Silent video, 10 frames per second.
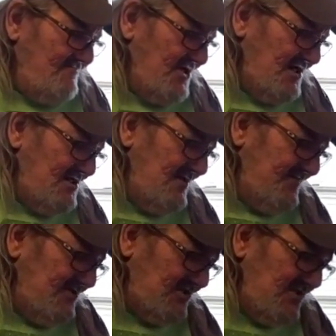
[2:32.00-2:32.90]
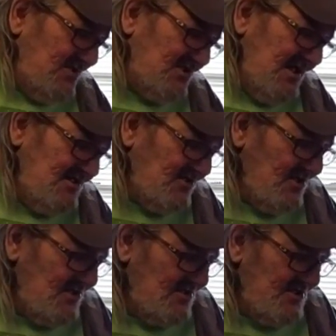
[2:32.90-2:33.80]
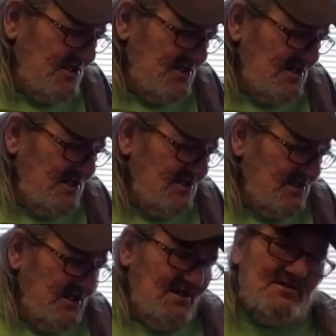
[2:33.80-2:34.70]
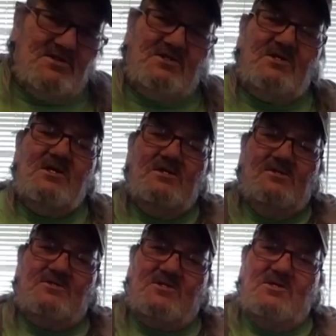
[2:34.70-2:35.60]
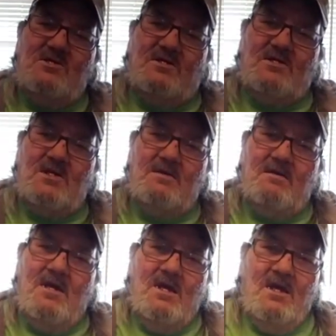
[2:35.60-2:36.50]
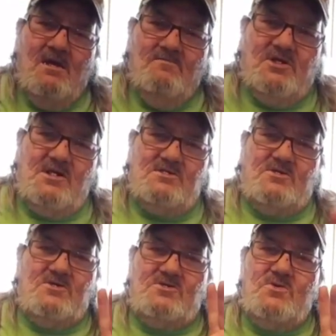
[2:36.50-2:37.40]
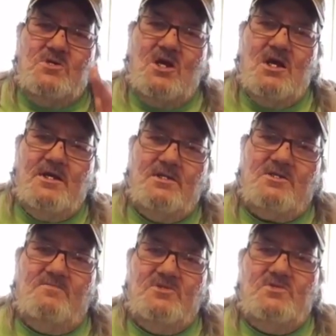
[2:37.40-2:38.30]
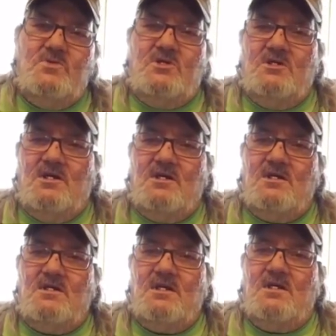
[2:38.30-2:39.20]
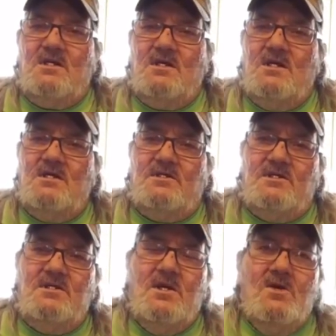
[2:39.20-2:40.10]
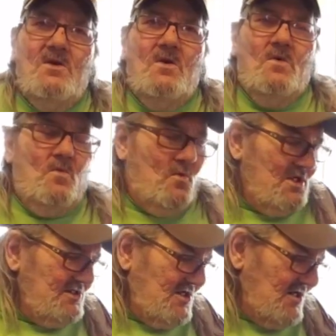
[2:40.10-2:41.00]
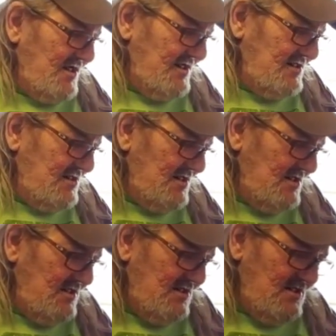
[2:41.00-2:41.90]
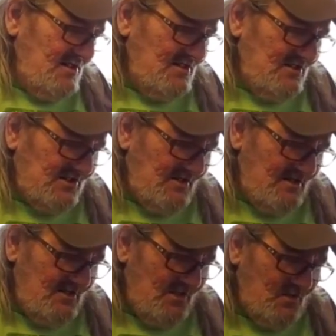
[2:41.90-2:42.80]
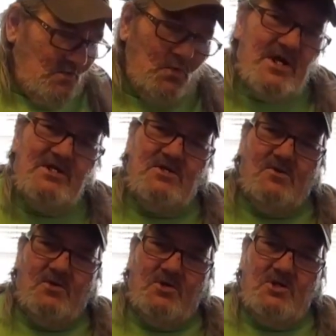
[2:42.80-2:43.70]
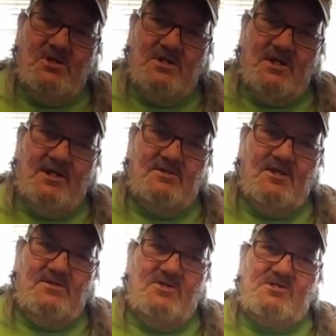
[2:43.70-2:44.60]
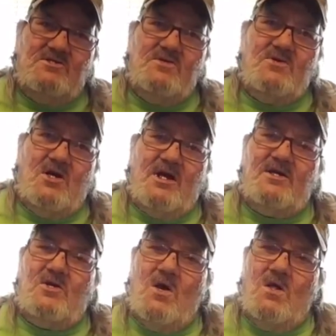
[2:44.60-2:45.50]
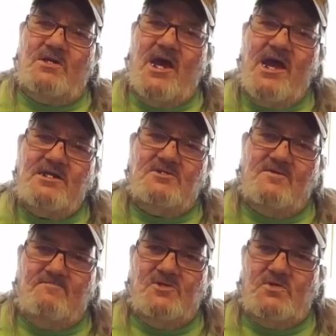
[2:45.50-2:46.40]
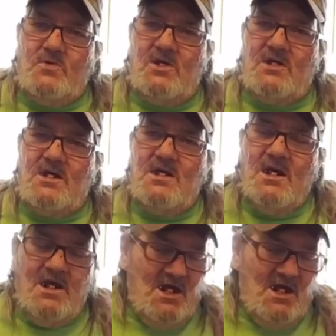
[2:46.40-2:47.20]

But if it's used externally, it can sting skin because there's two kinds of Manuka honey. One kind is regular, and then there's another kind called active Manuka.